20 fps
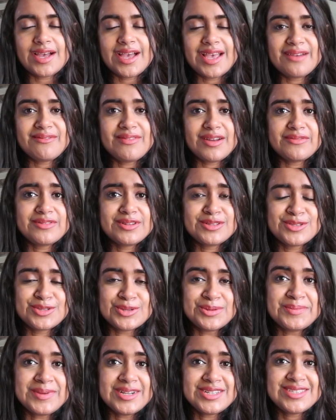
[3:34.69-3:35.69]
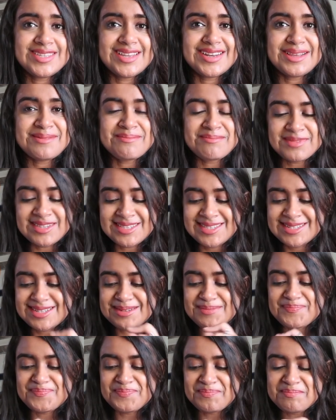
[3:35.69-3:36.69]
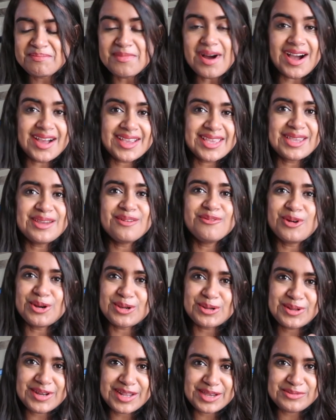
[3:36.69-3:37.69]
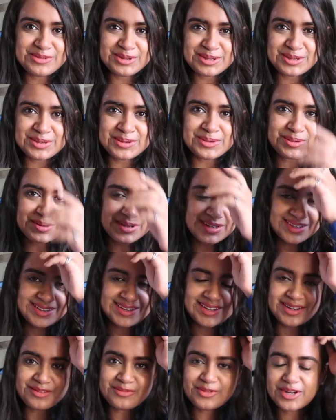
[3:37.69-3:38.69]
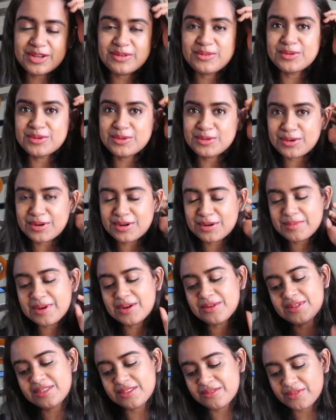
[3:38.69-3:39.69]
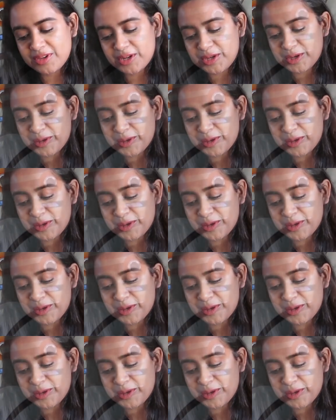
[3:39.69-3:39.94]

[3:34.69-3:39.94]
I have loved it so much that I missed marking what all I want to quote here and what I want to talk about in the